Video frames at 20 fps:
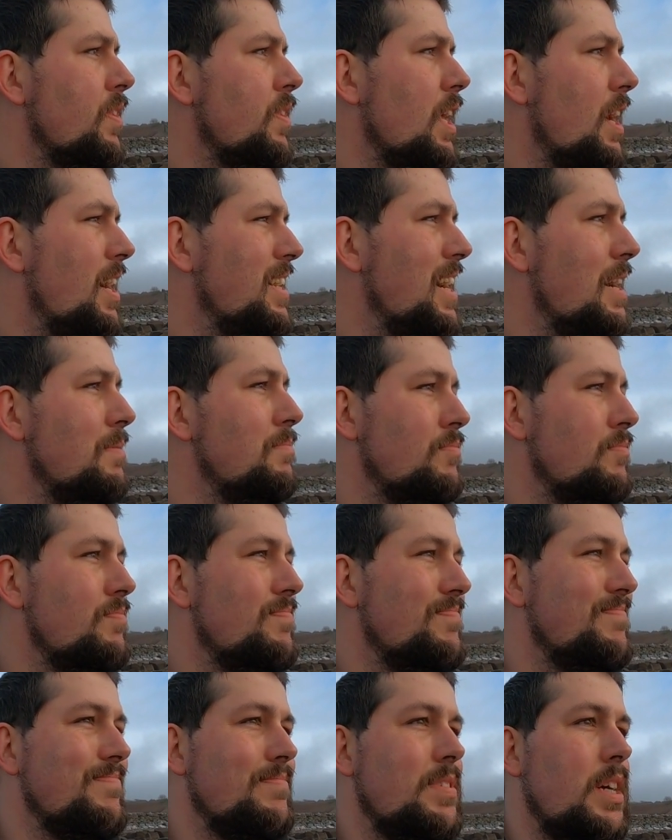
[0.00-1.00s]

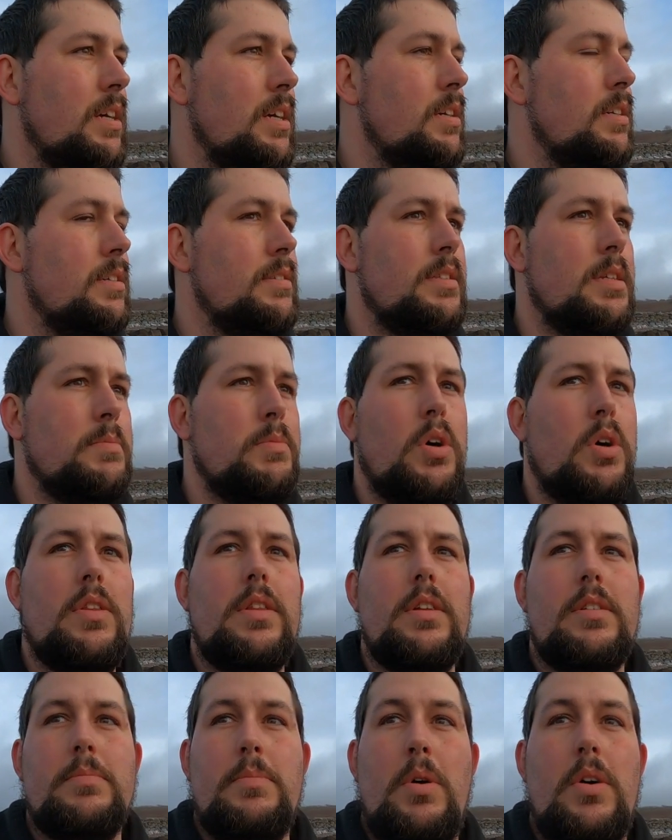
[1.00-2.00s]
The more
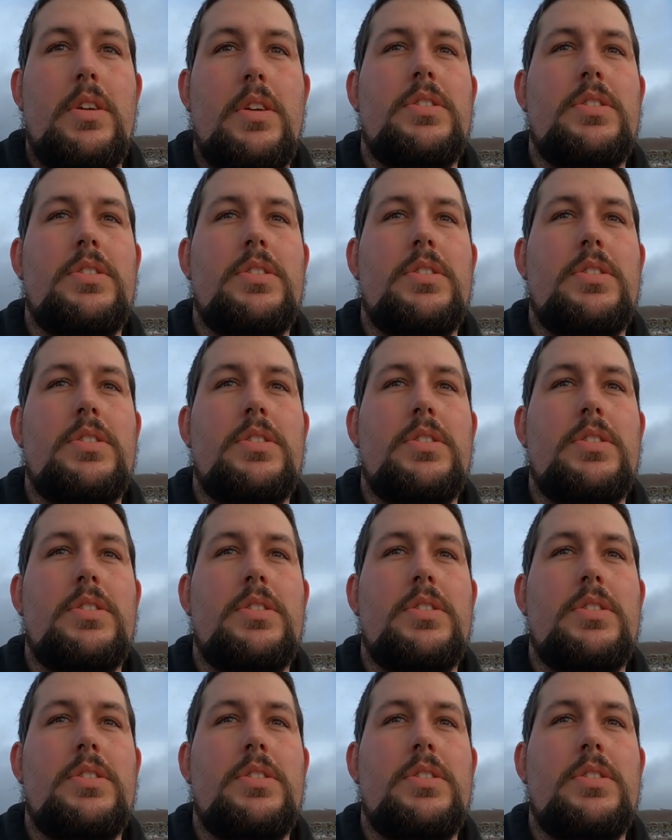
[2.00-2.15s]
the